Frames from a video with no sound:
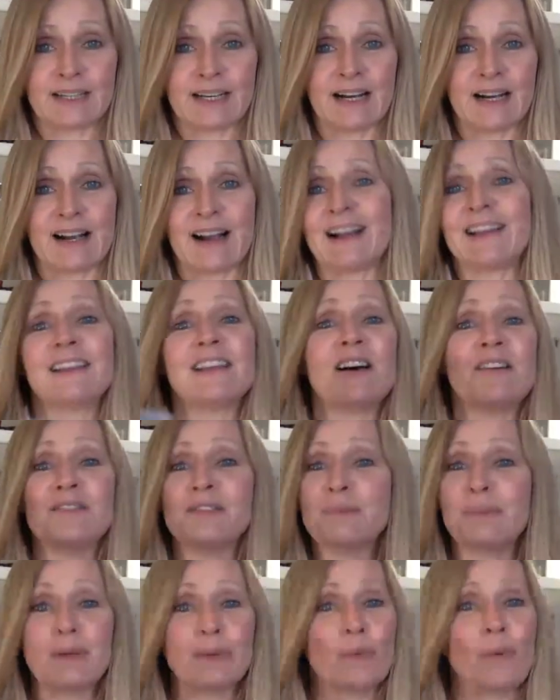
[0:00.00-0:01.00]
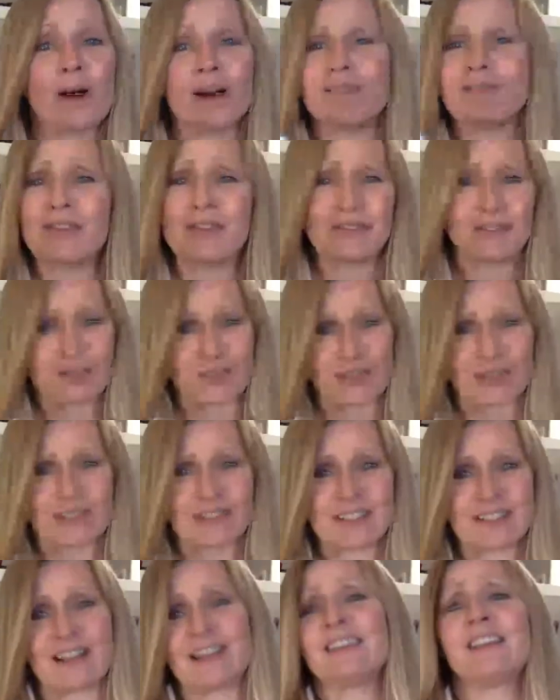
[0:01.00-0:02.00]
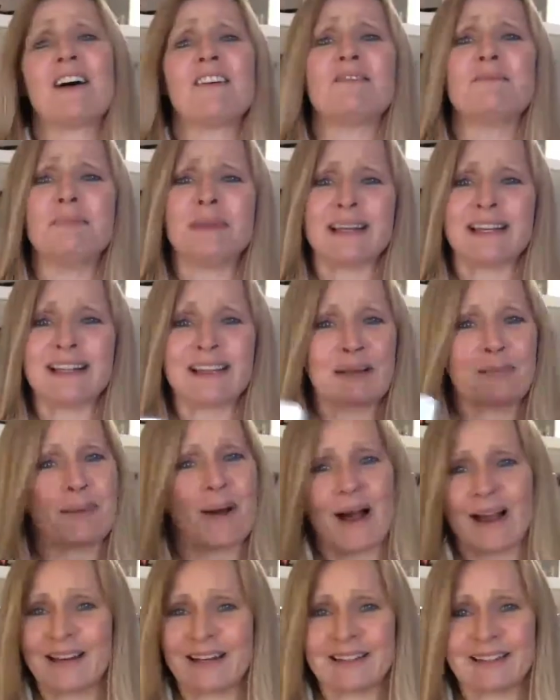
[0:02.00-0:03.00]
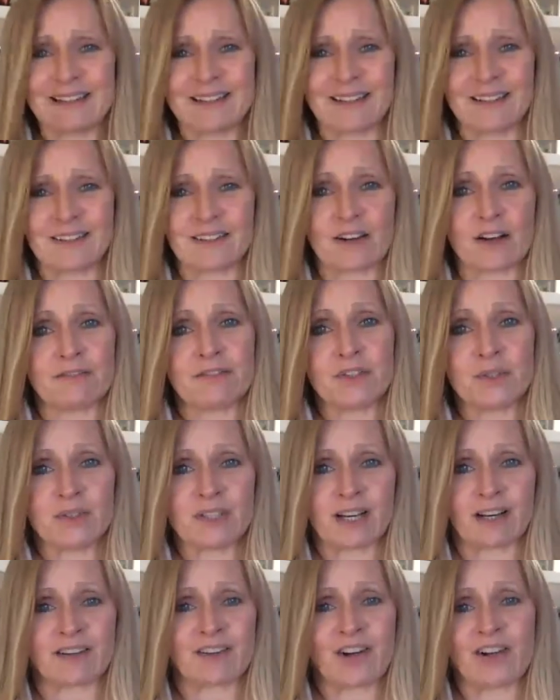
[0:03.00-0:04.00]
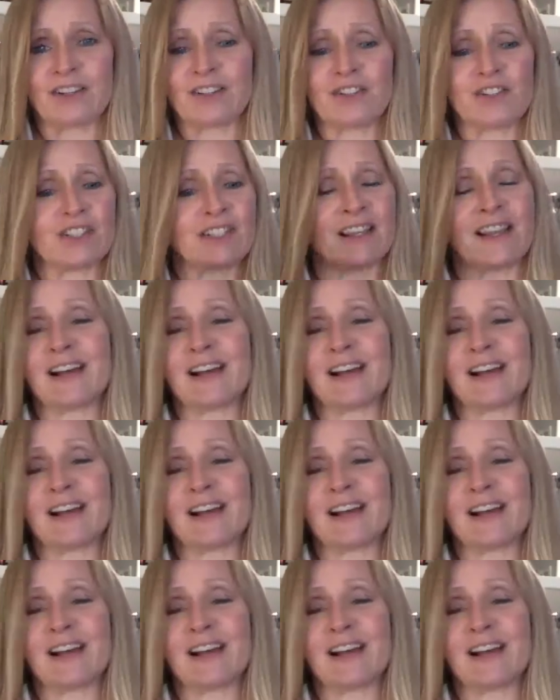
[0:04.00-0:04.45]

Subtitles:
I love to be one of the first. I love being the pioneer of new technology.